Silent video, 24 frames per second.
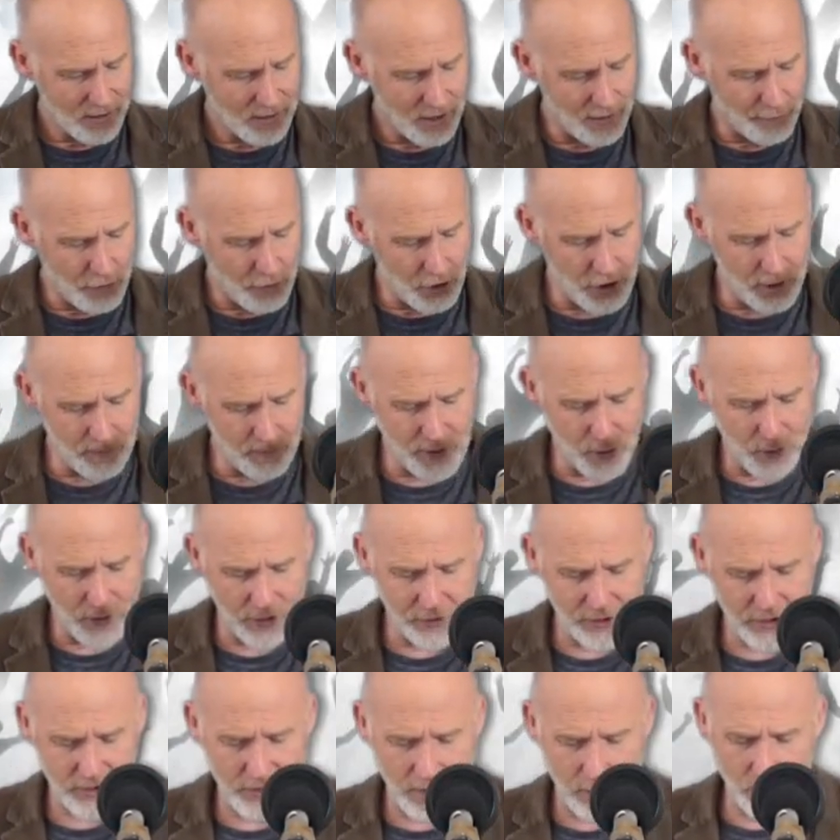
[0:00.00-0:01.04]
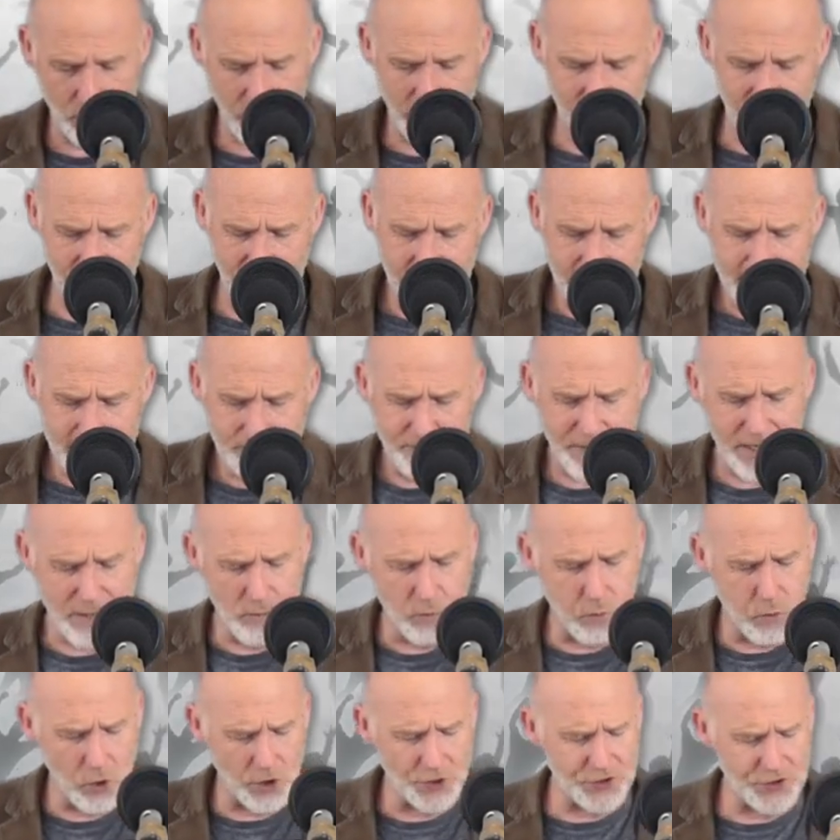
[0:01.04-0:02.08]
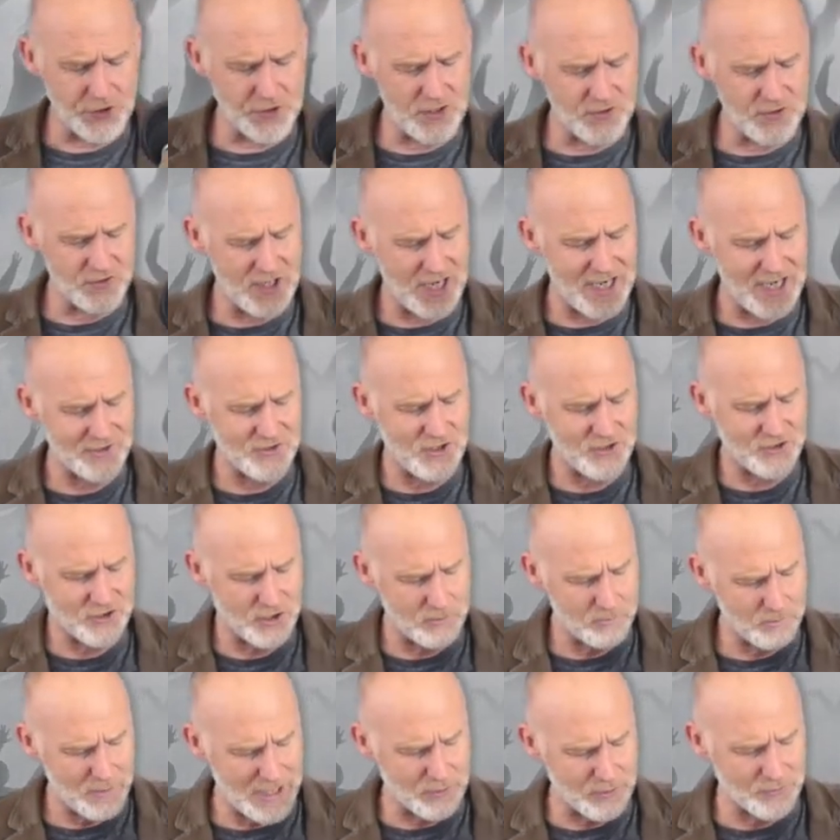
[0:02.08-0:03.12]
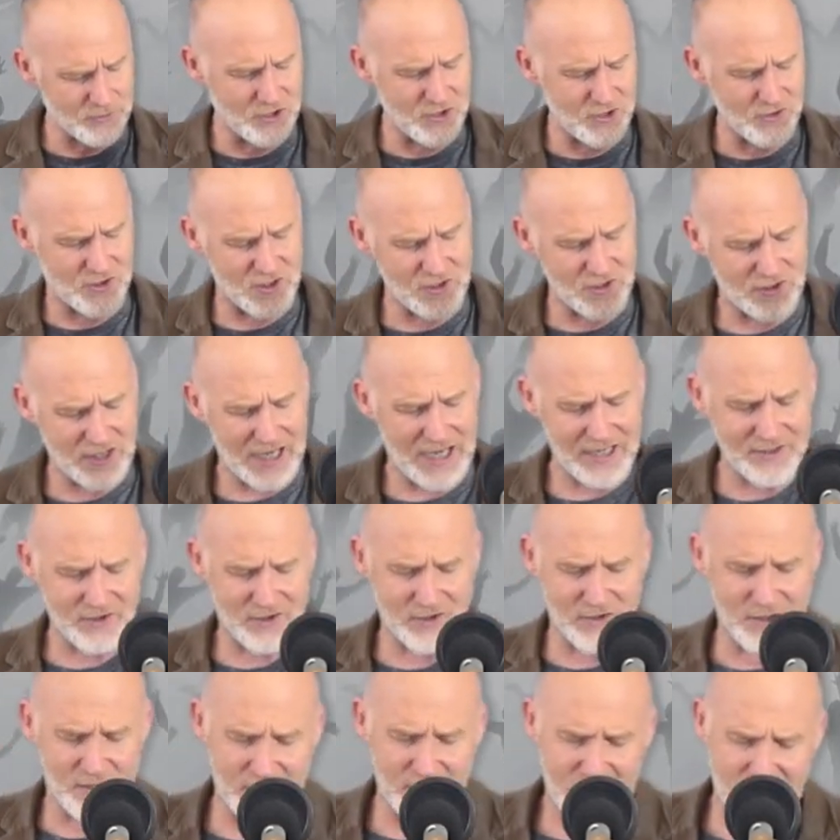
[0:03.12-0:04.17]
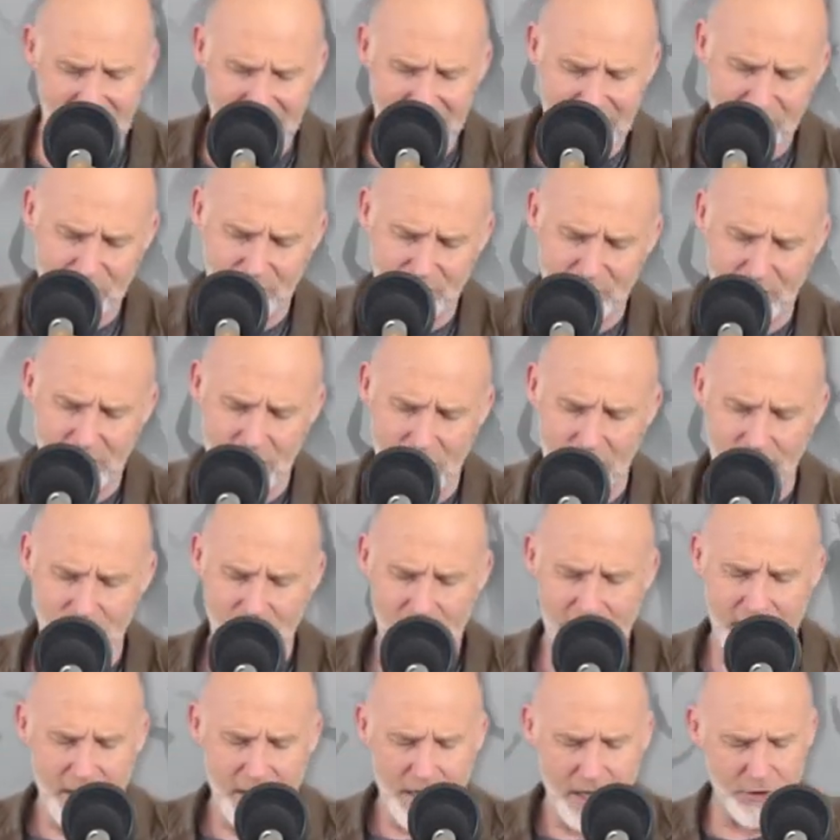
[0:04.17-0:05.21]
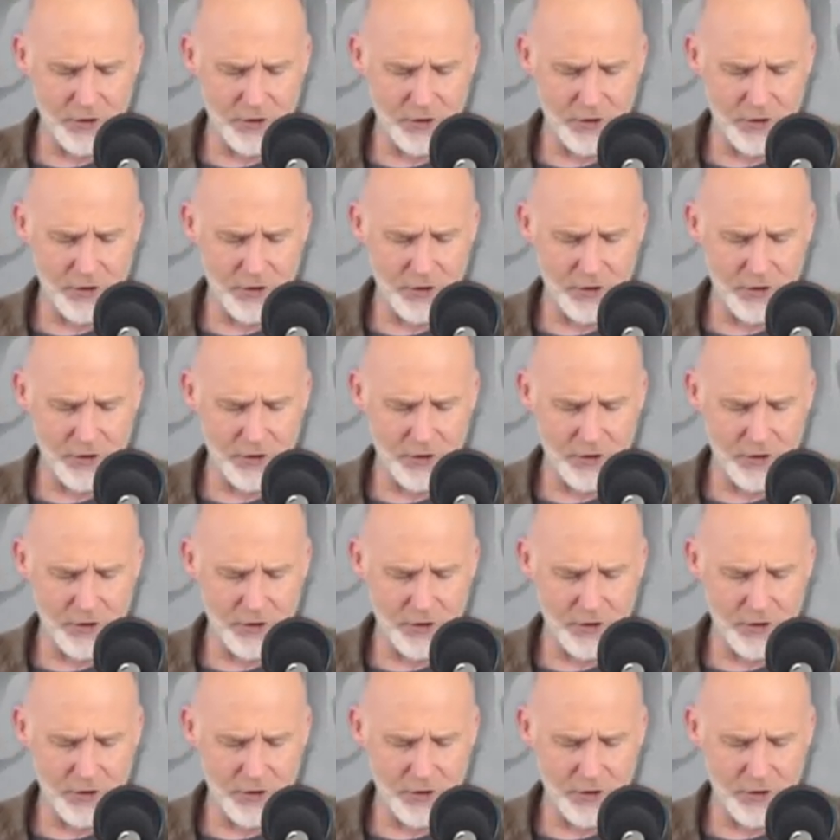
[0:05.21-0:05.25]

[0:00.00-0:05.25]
Of whom the world is not worthy. They wandered in deserts and mountains, and dens and in the caves of the earth.